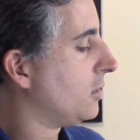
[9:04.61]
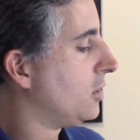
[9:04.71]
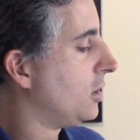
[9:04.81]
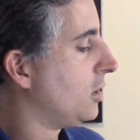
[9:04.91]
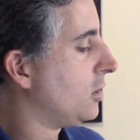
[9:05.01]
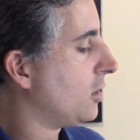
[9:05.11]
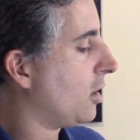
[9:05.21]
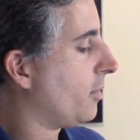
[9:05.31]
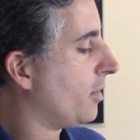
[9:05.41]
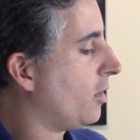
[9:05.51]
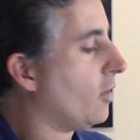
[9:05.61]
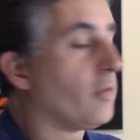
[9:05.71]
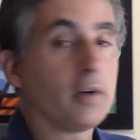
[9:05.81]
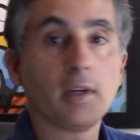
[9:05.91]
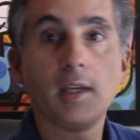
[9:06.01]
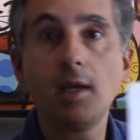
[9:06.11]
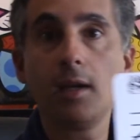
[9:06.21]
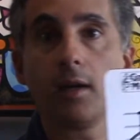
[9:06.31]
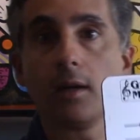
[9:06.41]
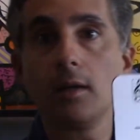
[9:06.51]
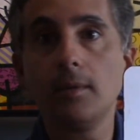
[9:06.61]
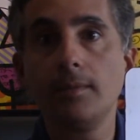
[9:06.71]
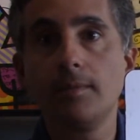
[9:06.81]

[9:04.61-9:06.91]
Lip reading: G sharp over here,